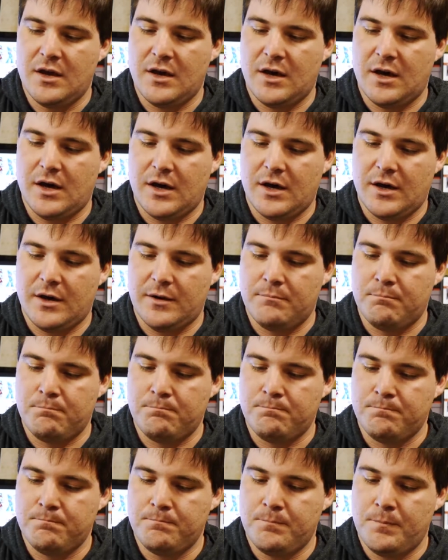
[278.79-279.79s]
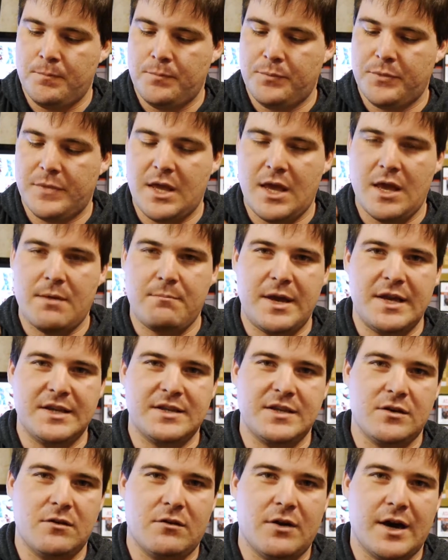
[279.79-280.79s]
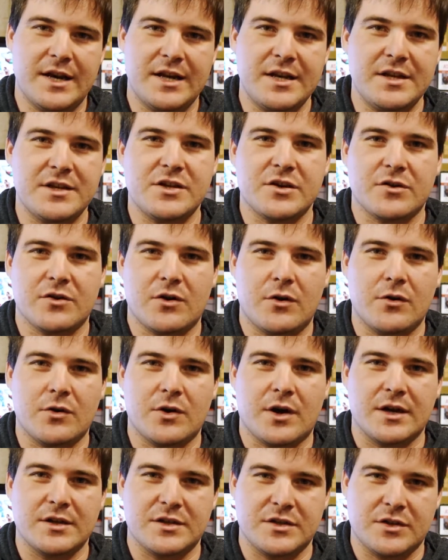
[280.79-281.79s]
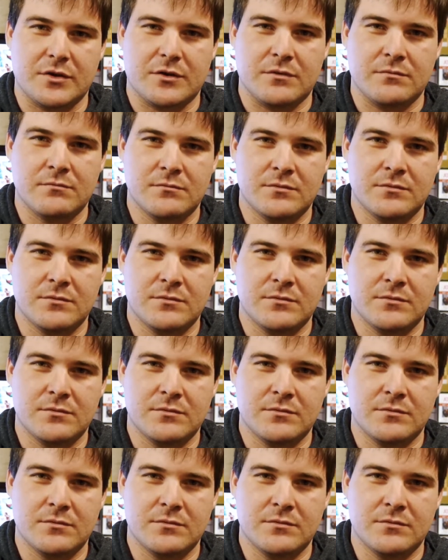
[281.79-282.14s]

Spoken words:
it makes it a lot easier to hold on to.